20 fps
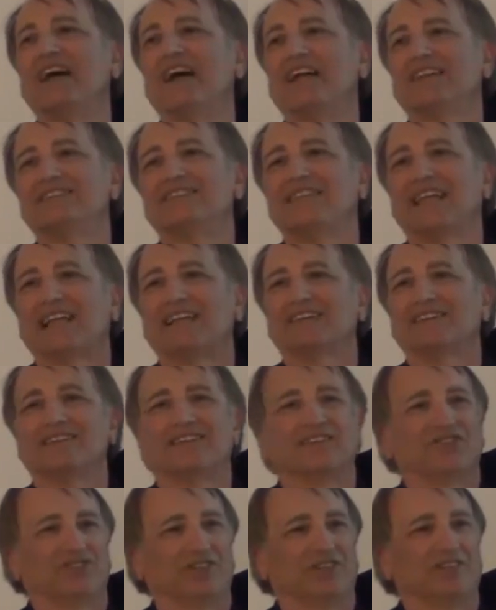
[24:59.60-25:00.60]
and not statisticians.
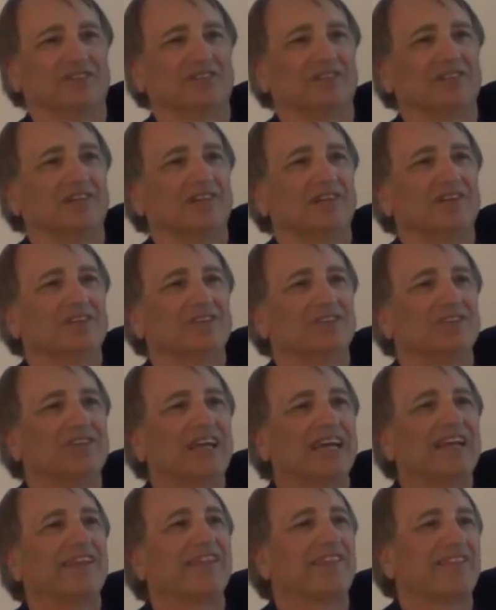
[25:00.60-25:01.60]
So you
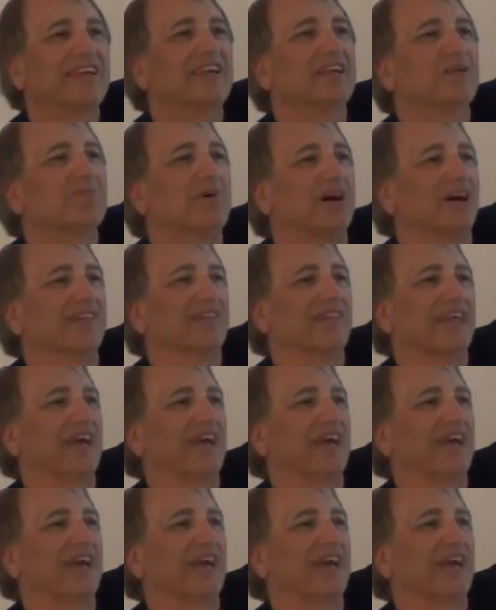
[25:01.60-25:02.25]
got to think about